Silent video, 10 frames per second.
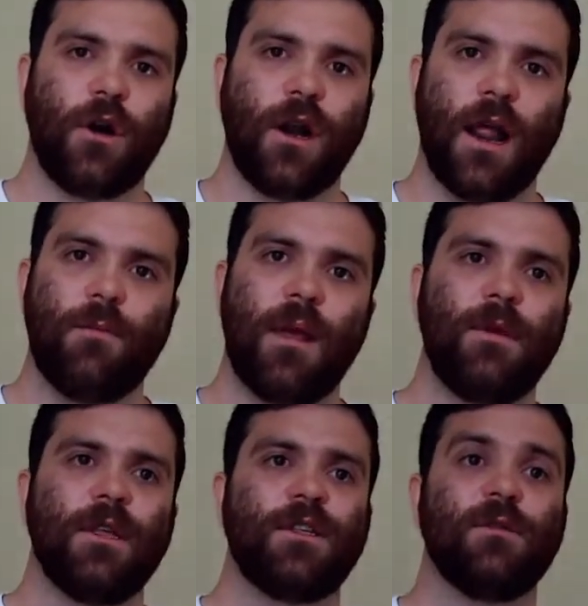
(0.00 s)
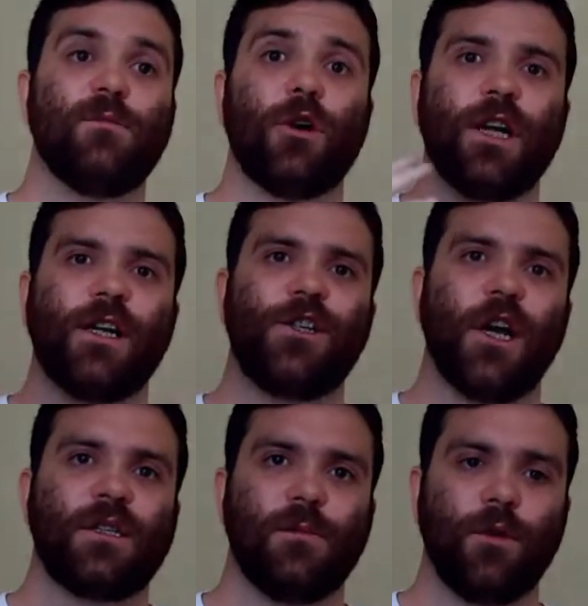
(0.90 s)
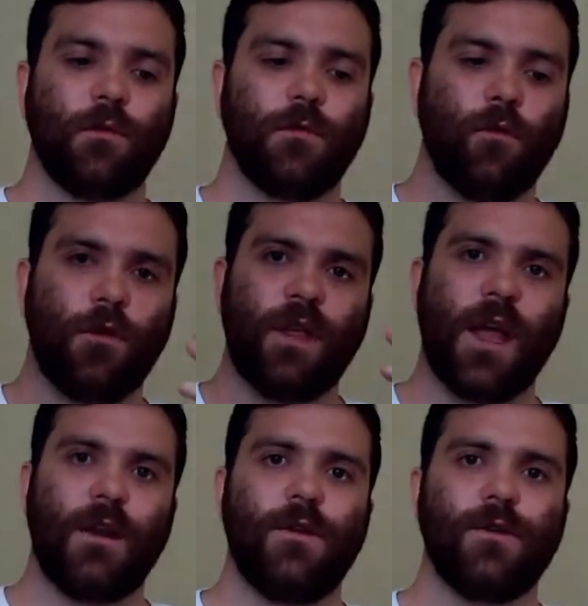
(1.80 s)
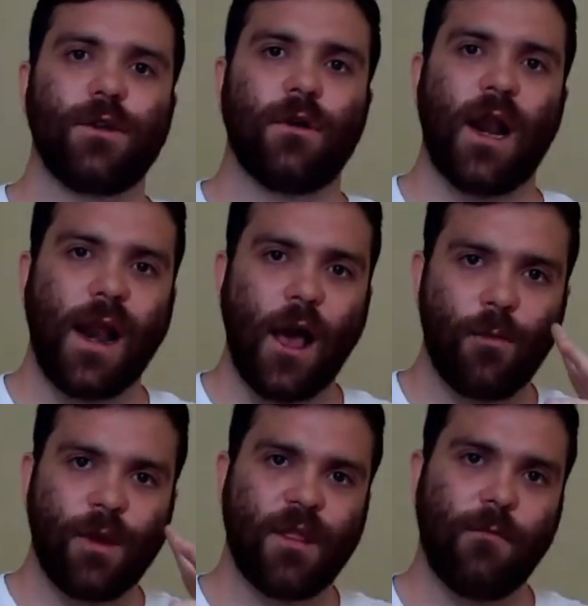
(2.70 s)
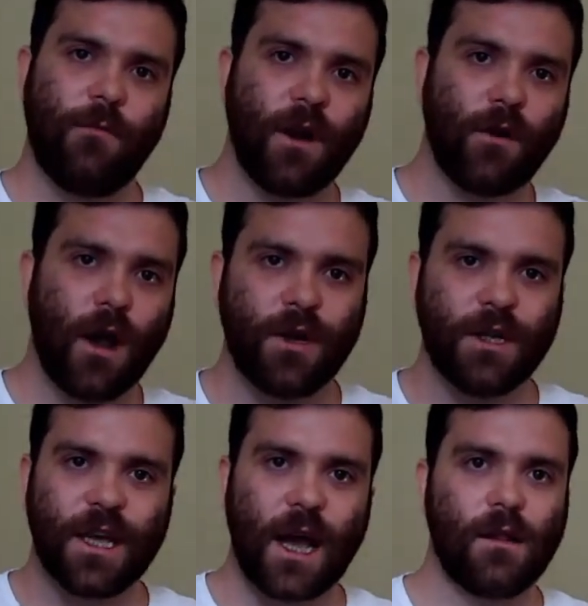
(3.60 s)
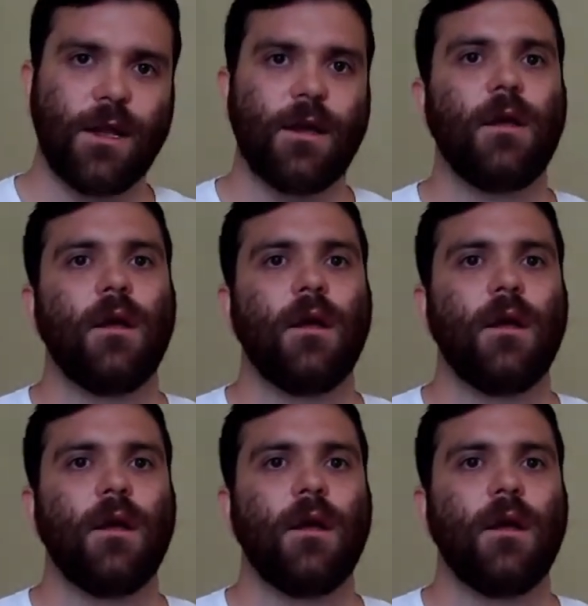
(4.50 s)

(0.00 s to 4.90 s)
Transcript: And maybe this is more digestible for the end user and helping them figure out exactly